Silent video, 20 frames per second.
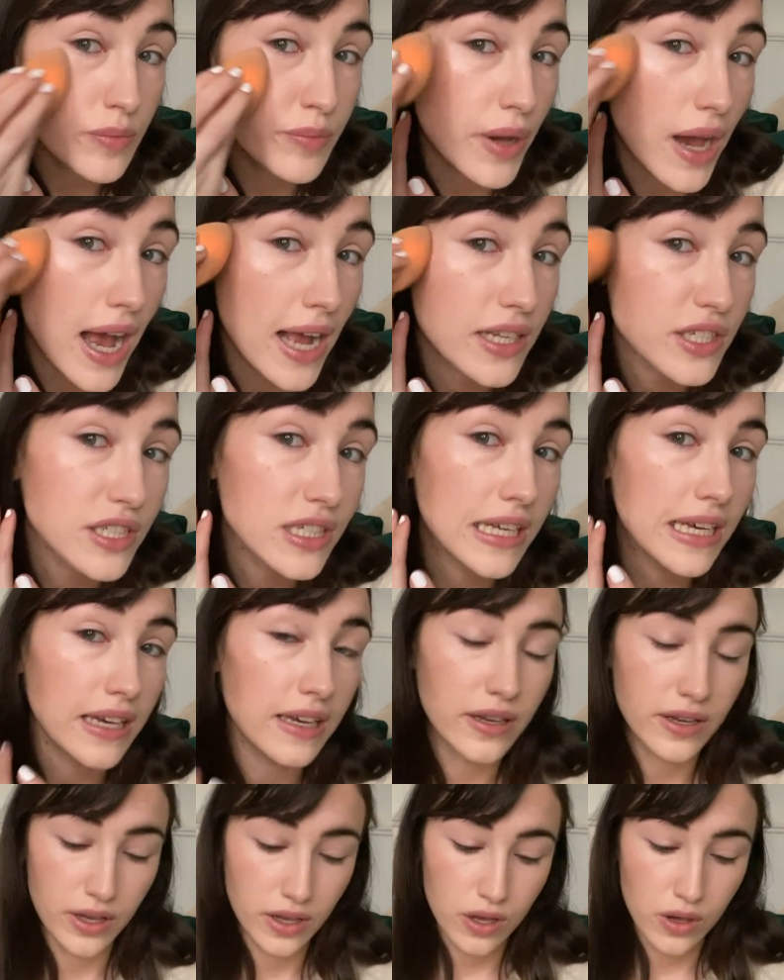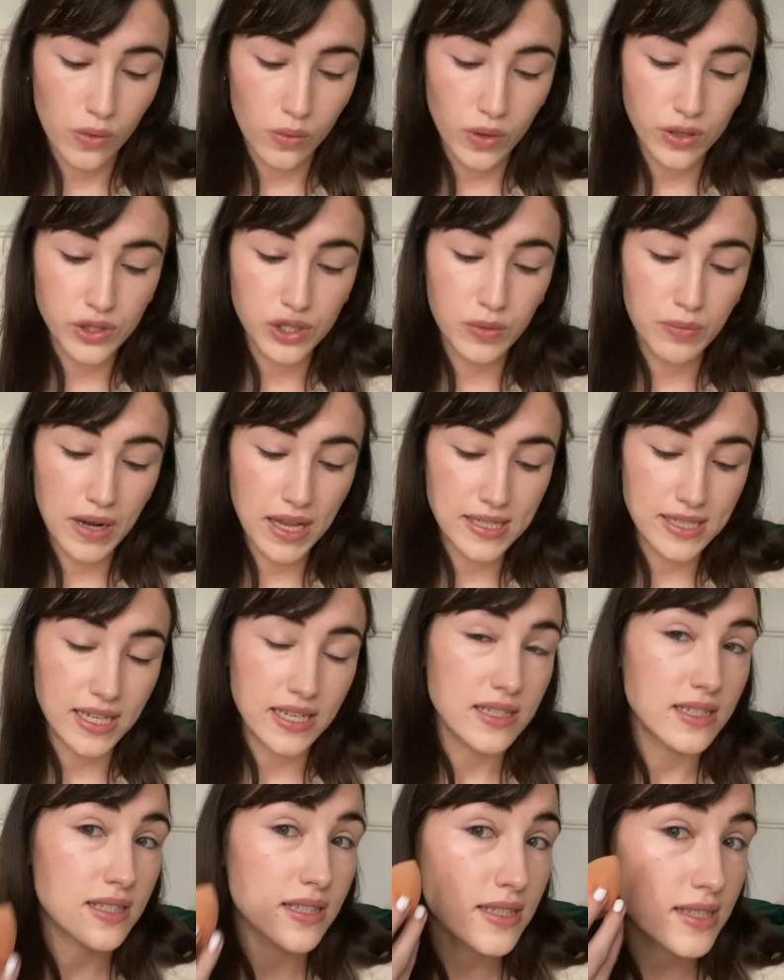But actually, once you blend it
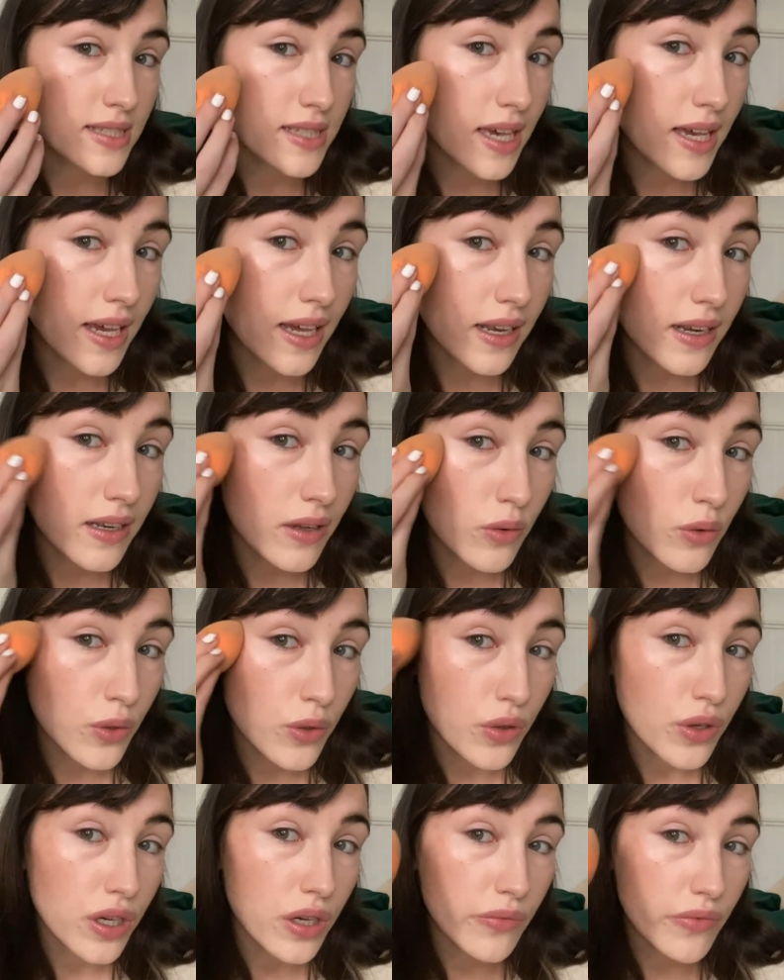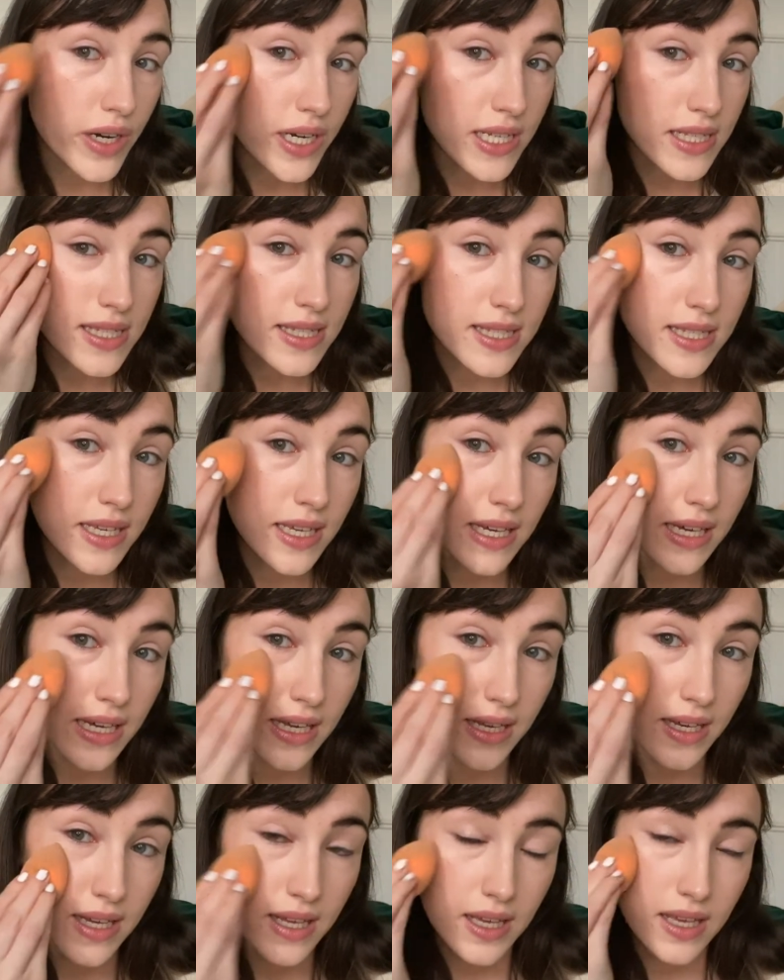into the skin, all you can really
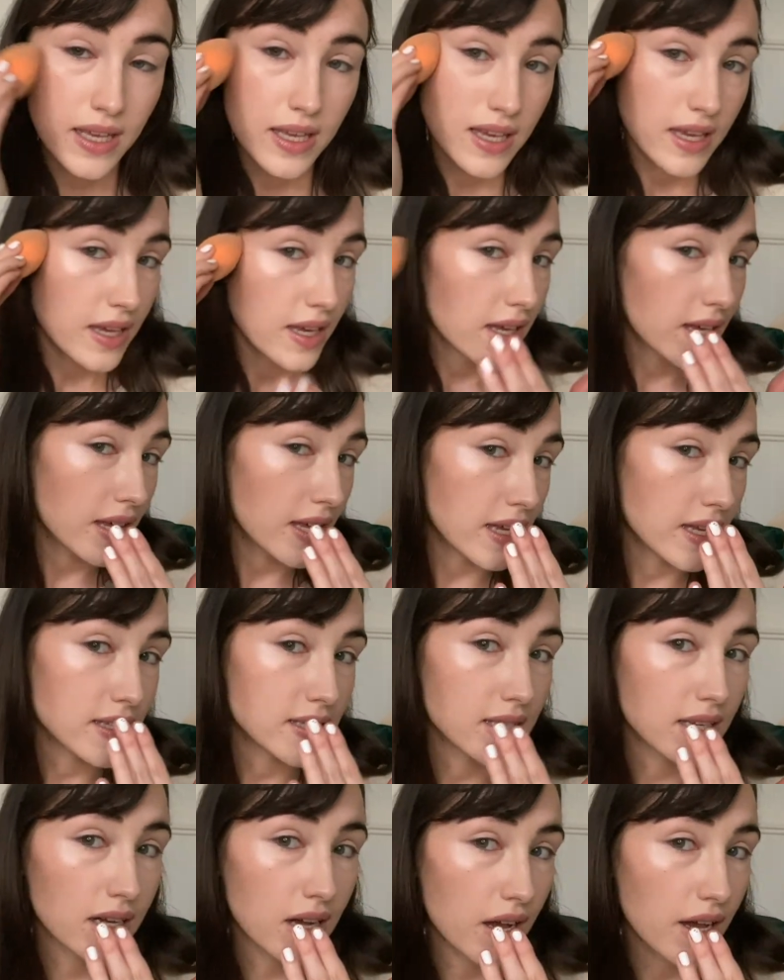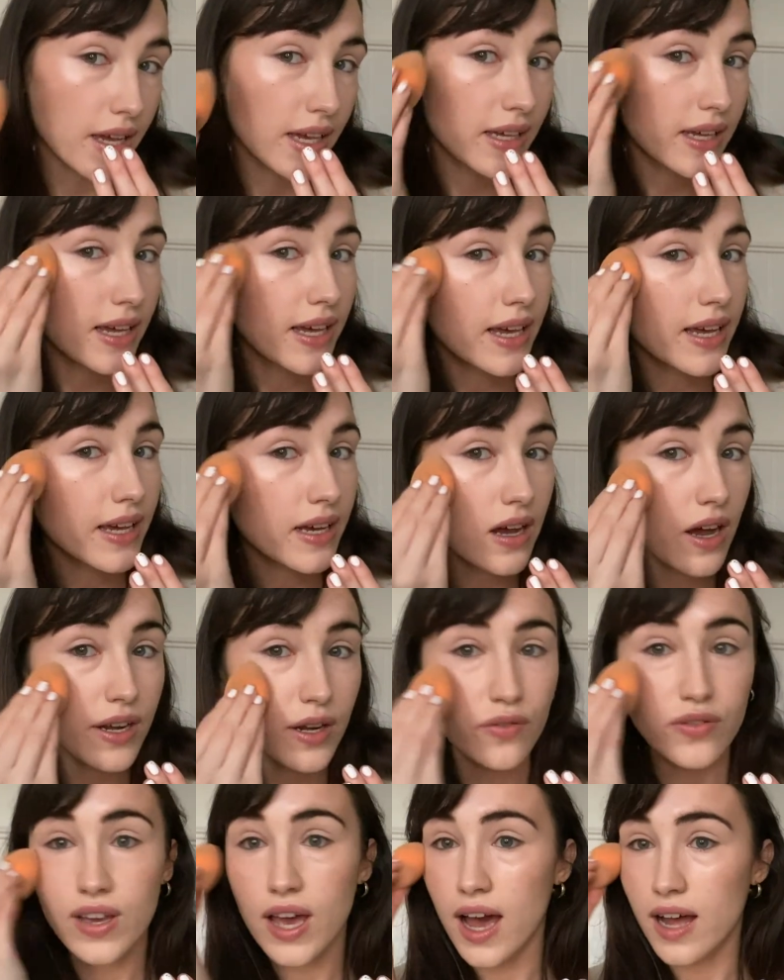see is it
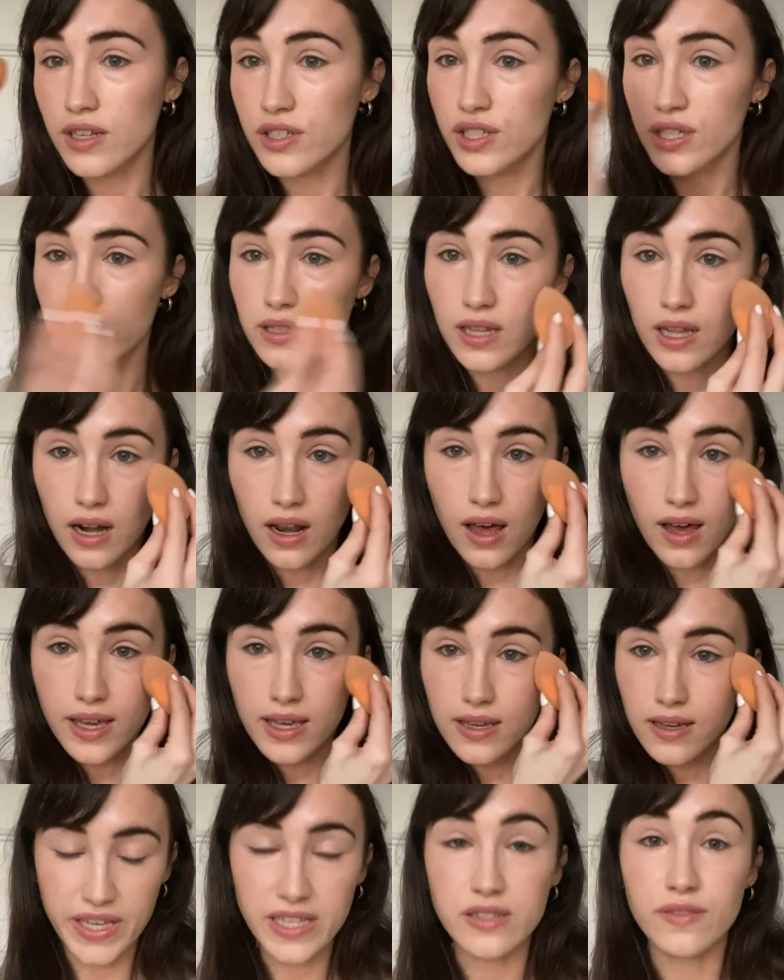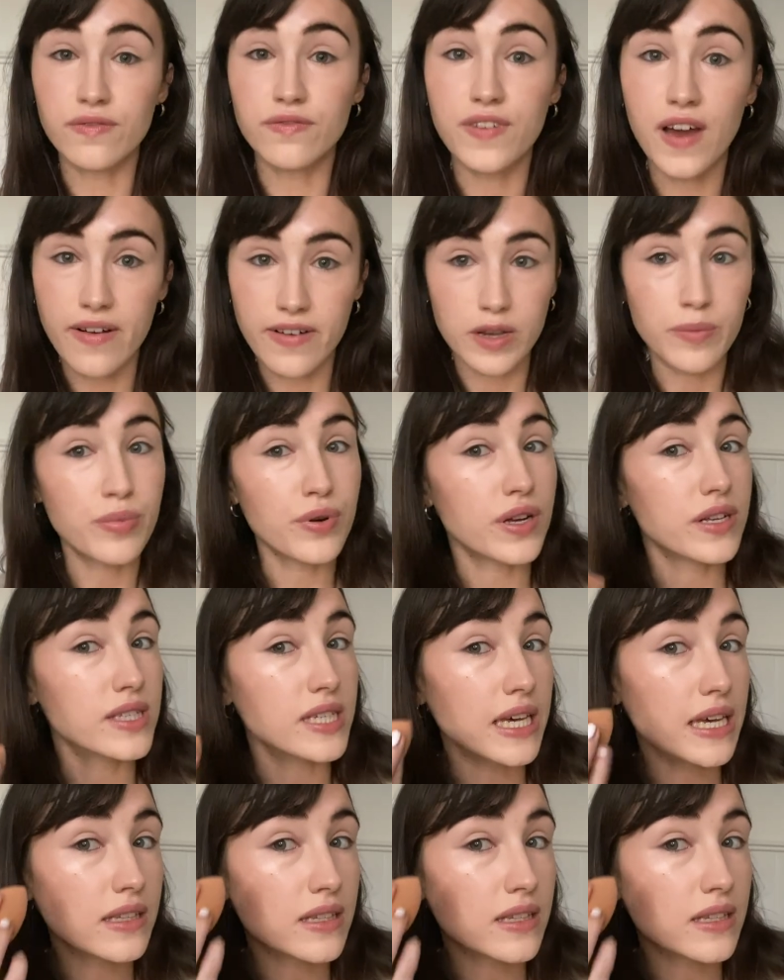kind of catching the light. It's very pretty.